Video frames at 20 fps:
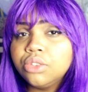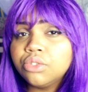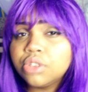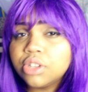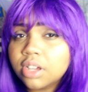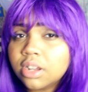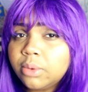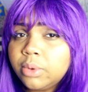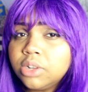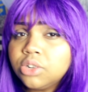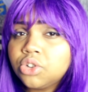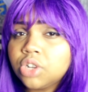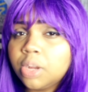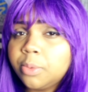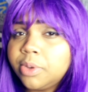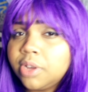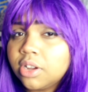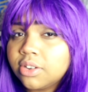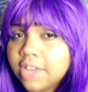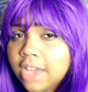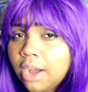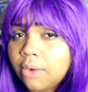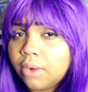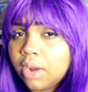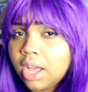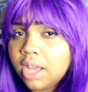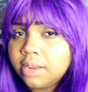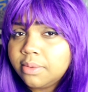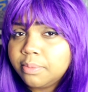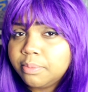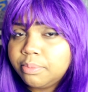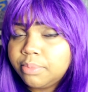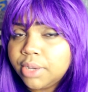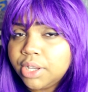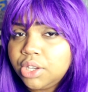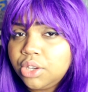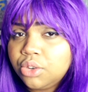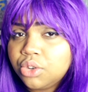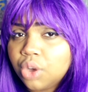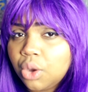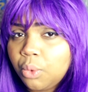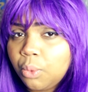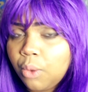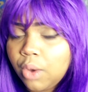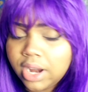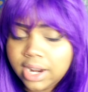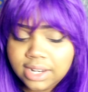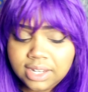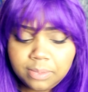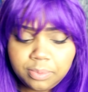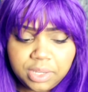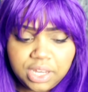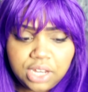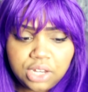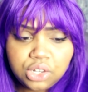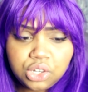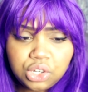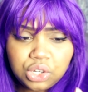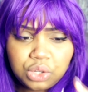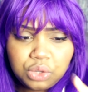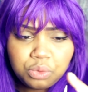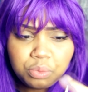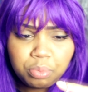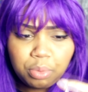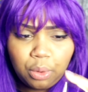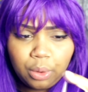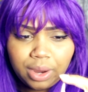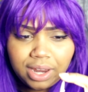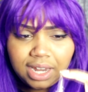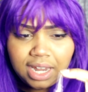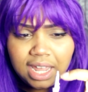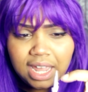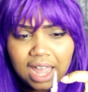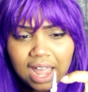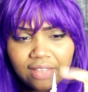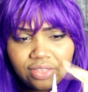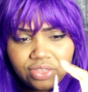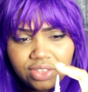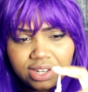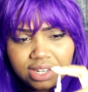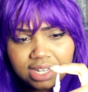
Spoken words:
So you're going to want to sharpen your dowel rod, but you don't want it to be too pointy at the